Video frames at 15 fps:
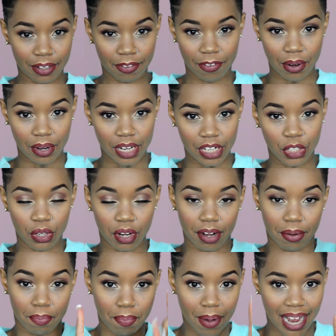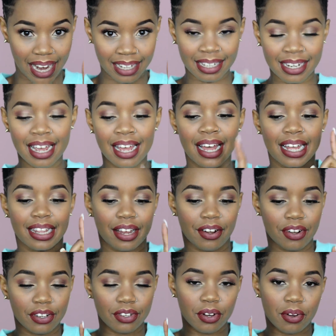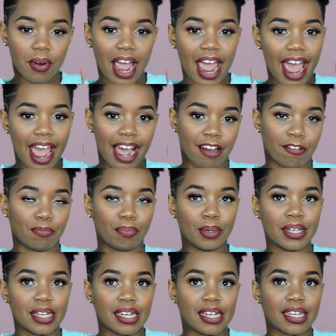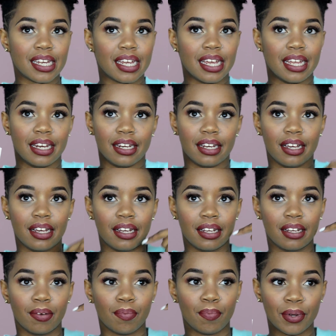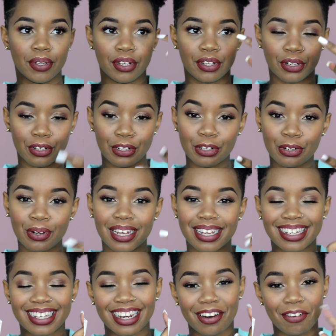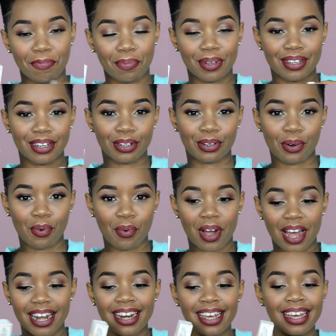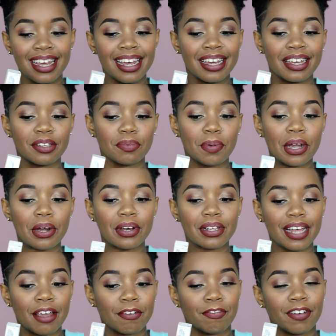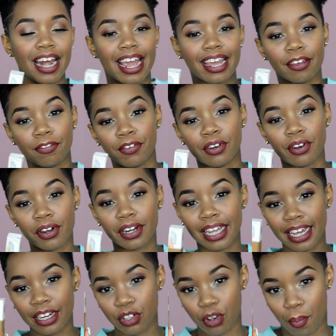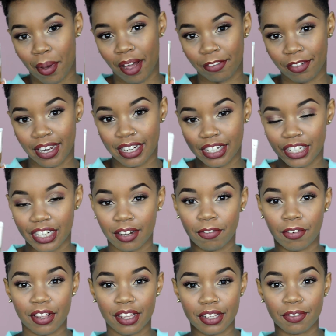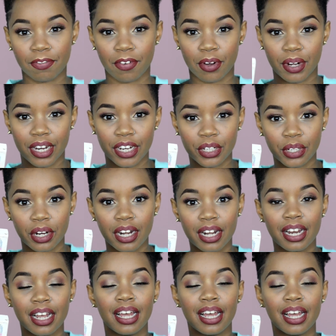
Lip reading: foundation, but the reason why I have put it in position 2 instead of position 1 is because I feel like if you don't get your perfect shade for this foundation,